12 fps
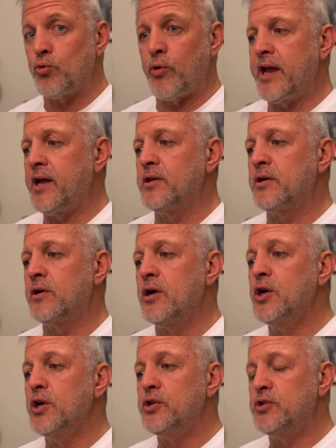regular
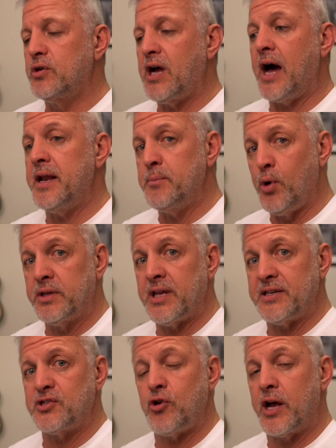Ducati
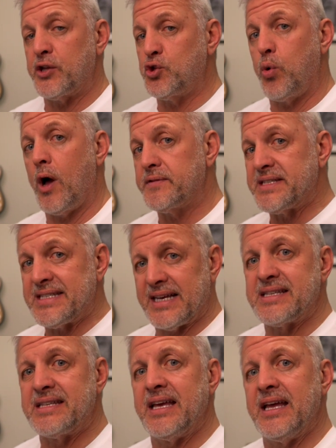Multistrada
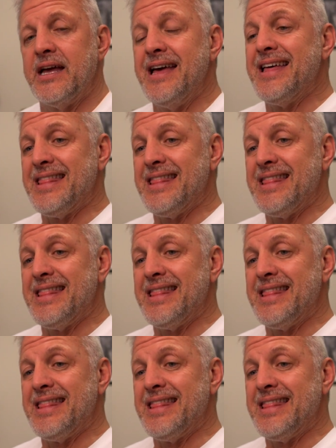1260.